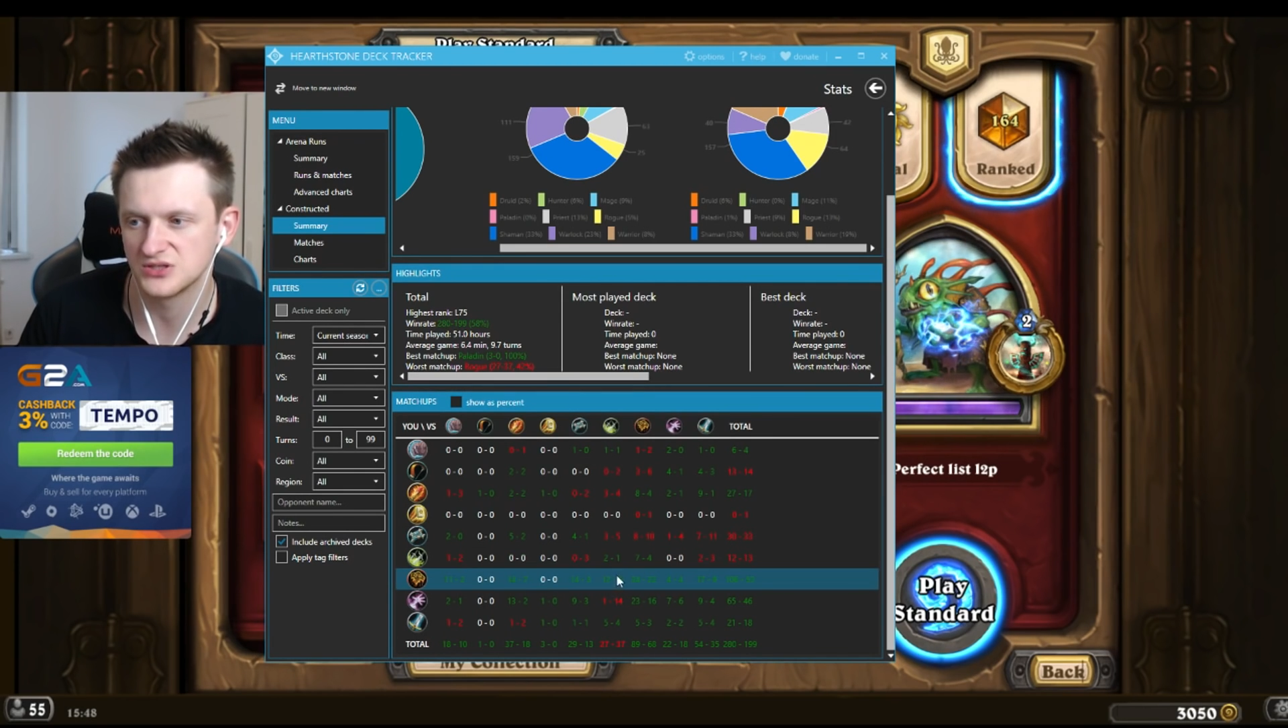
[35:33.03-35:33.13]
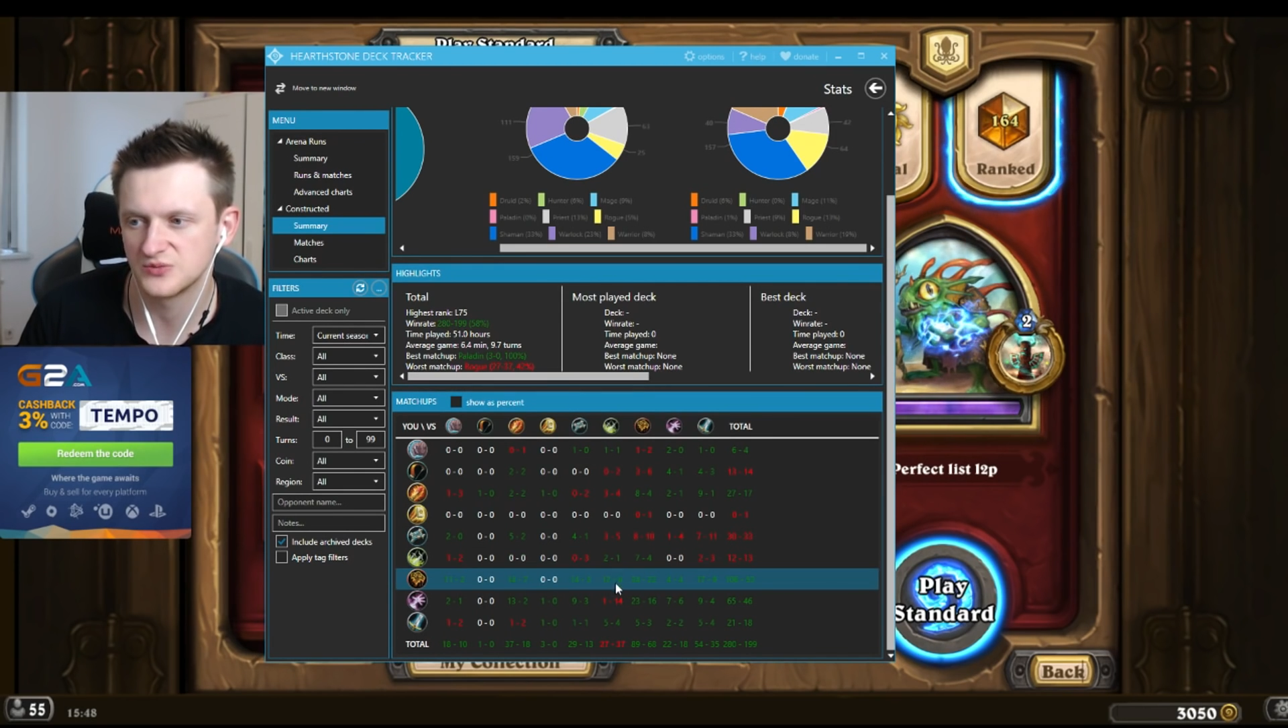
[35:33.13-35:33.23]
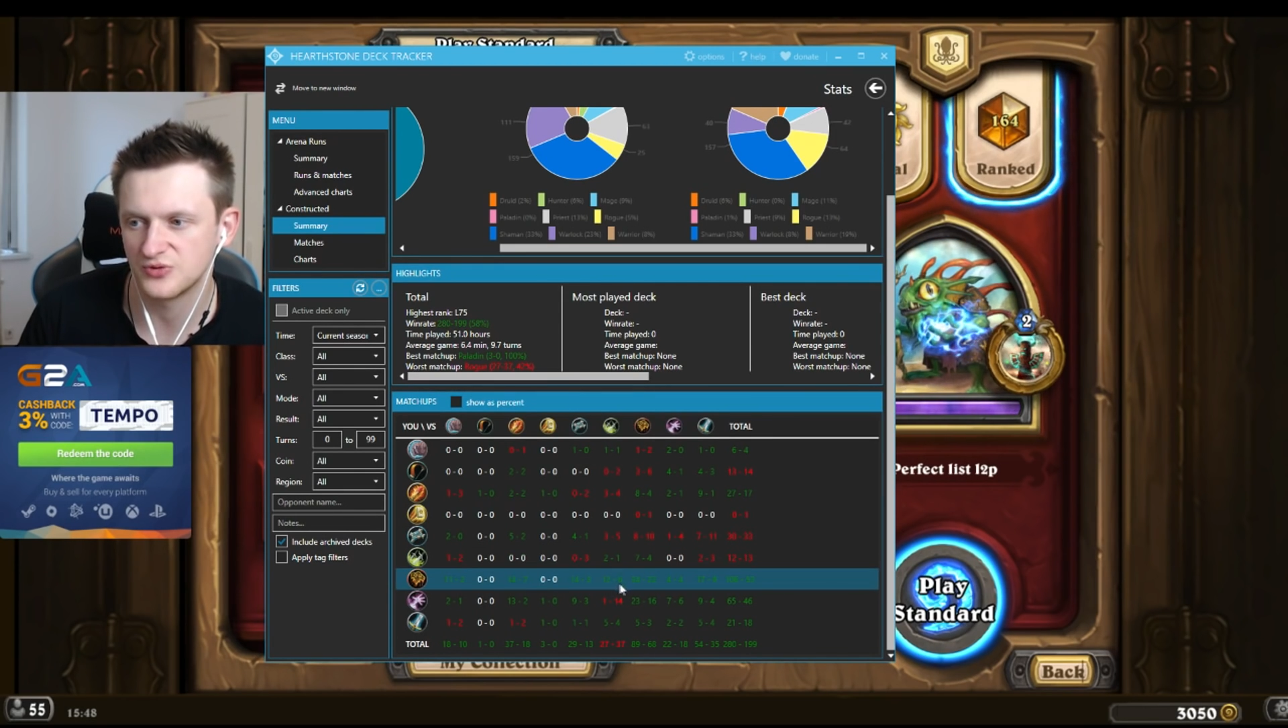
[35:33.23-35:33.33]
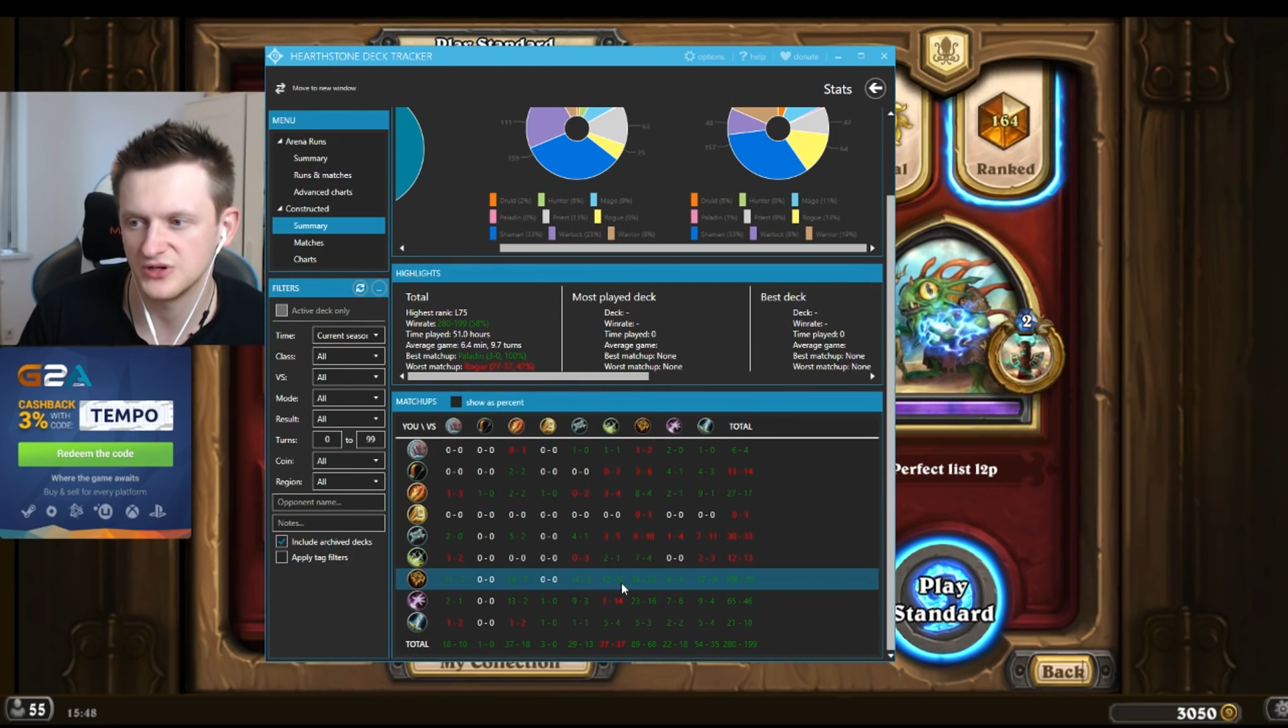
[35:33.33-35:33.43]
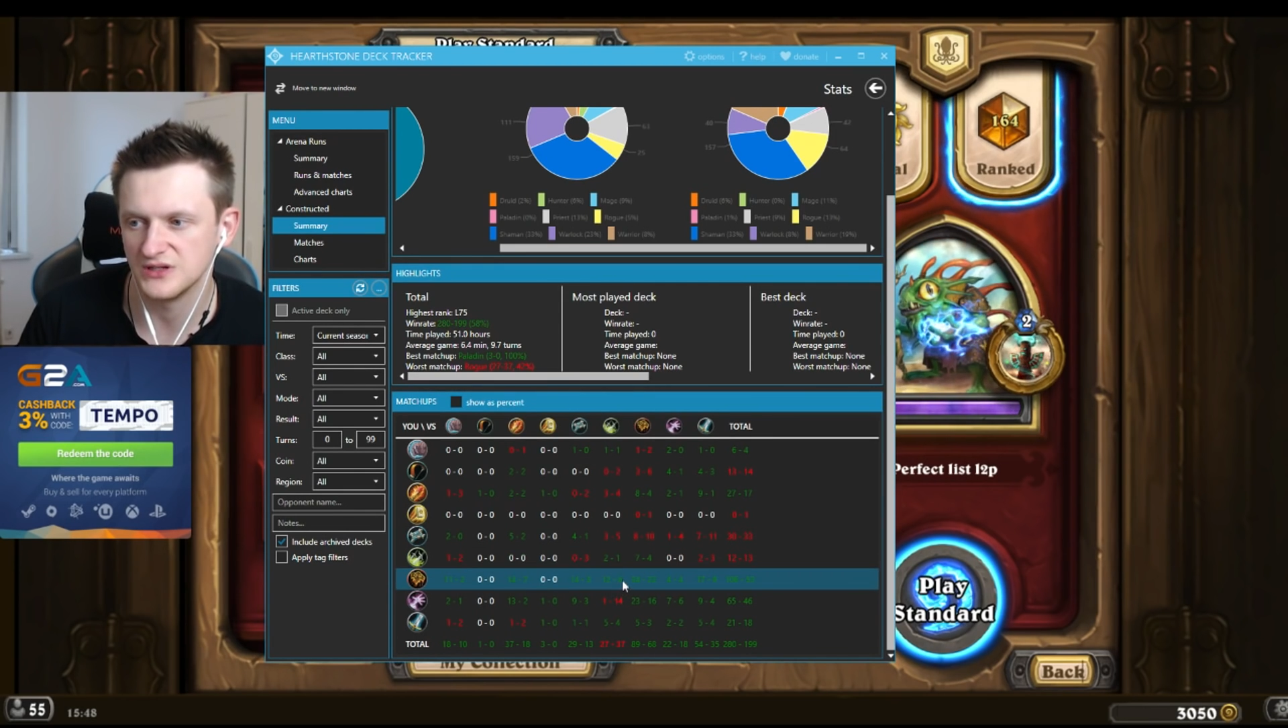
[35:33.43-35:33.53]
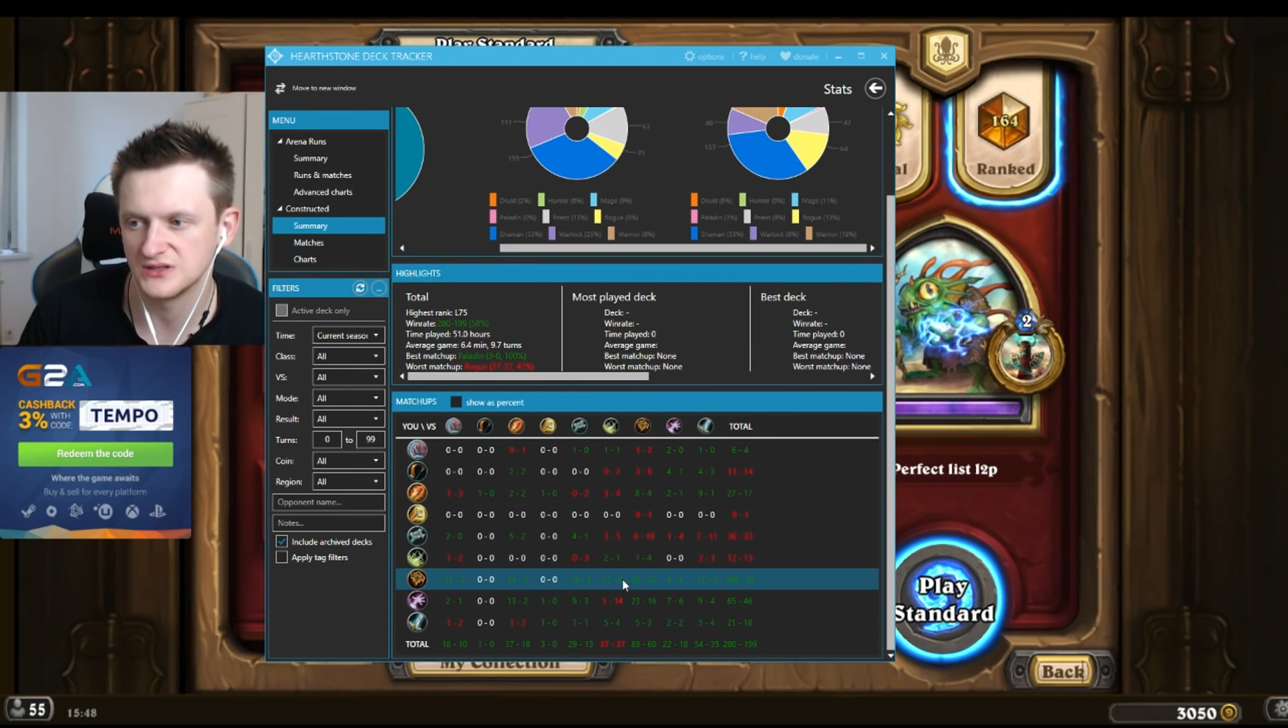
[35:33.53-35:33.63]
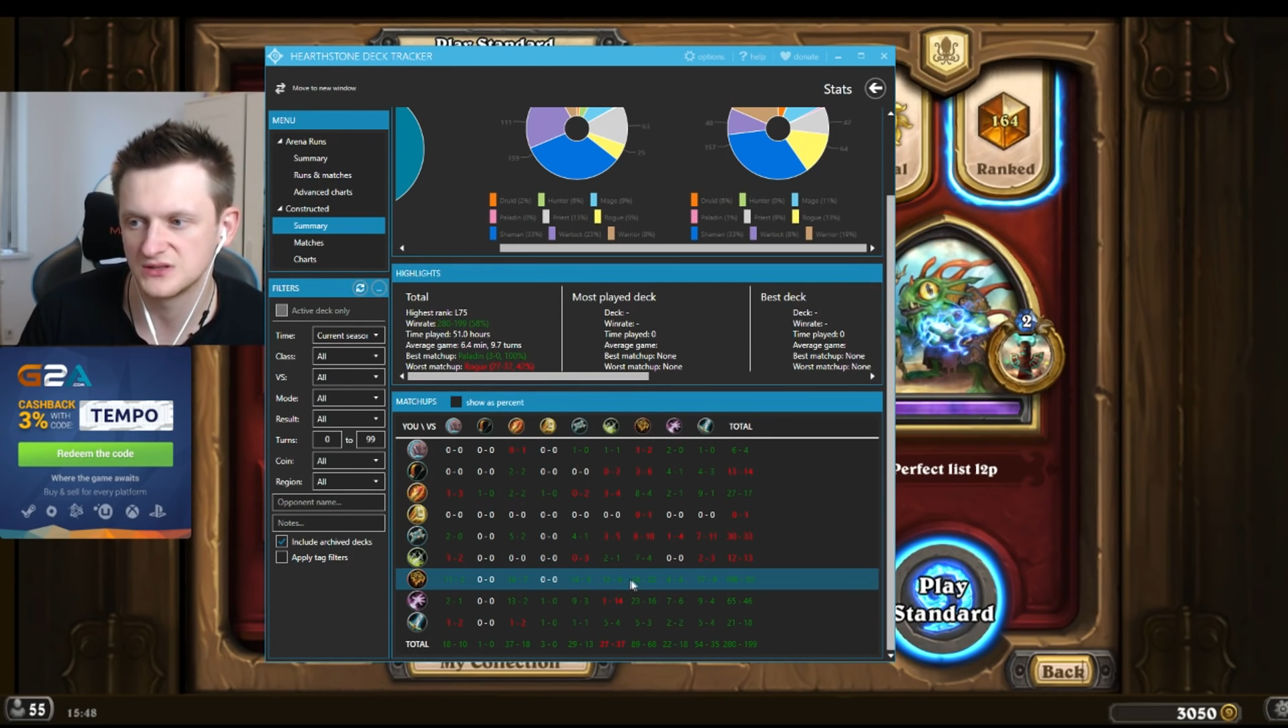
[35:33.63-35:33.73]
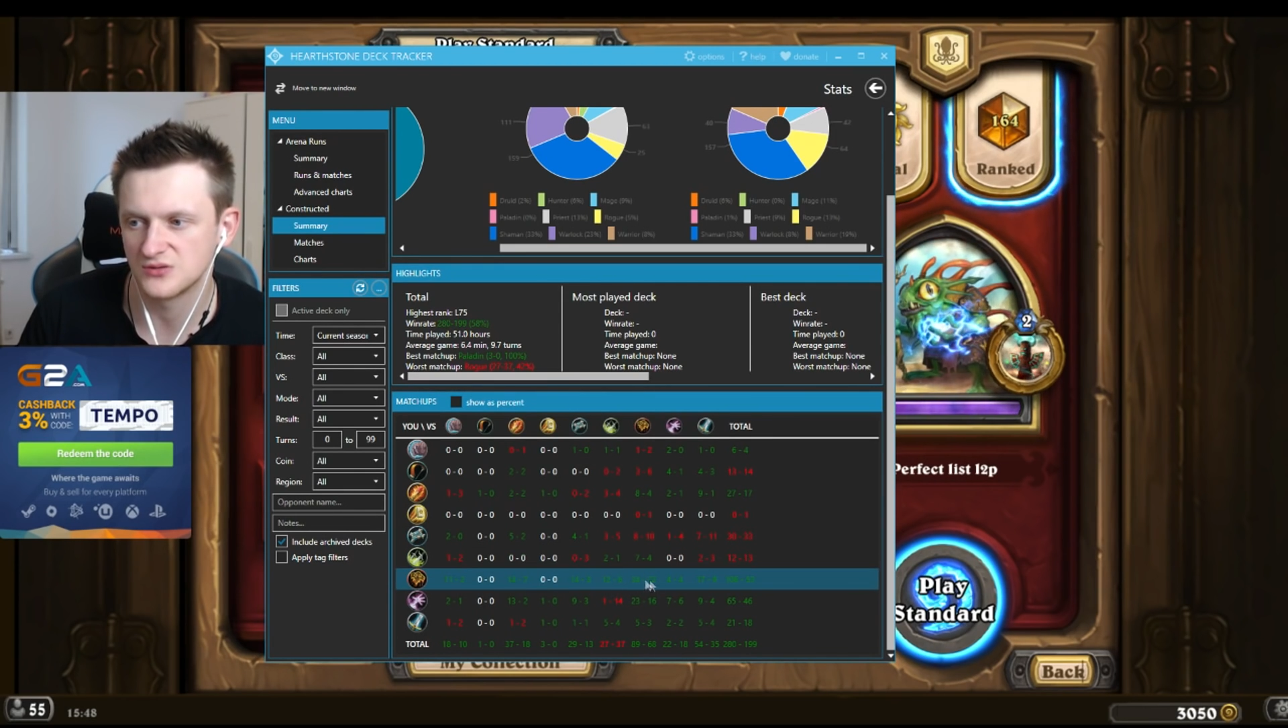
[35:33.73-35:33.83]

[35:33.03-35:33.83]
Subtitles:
priests,